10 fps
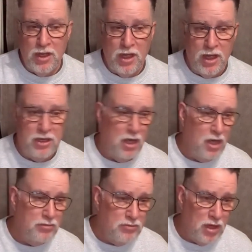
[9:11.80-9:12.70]
And
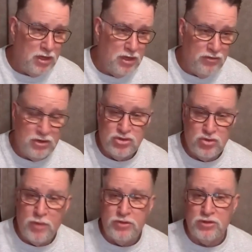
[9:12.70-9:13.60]
uh, I'll give you a
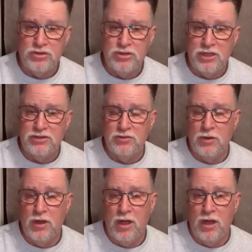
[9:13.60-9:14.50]
scripture says,
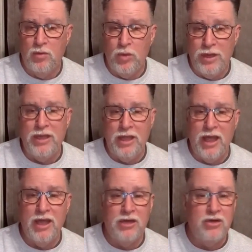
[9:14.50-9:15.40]
uh, we
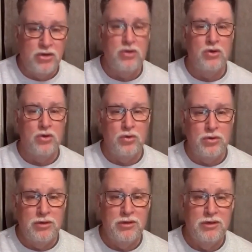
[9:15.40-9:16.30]
can do,
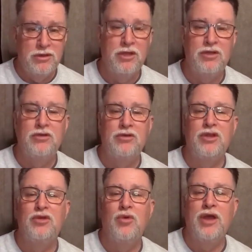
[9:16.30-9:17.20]
can you, can
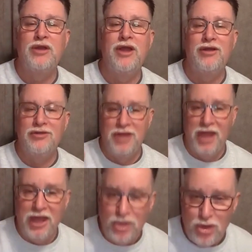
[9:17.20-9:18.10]
you write down
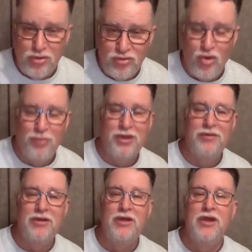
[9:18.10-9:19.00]
can do for me?
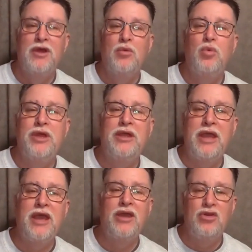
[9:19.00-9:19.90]
We
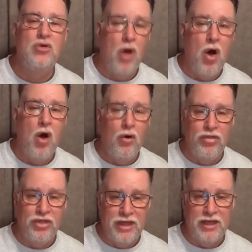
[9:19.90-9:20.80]
can do all
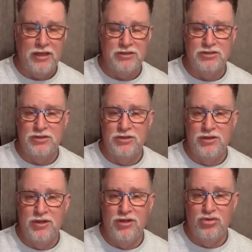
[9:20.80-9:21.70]
things
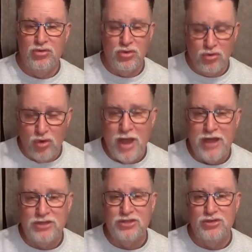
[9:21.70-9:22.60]
through
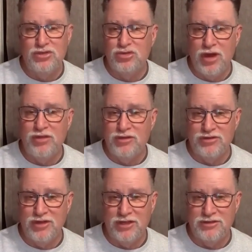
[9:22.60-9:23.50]
Christ who strengthens
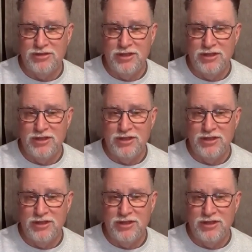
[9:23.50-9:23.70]
us.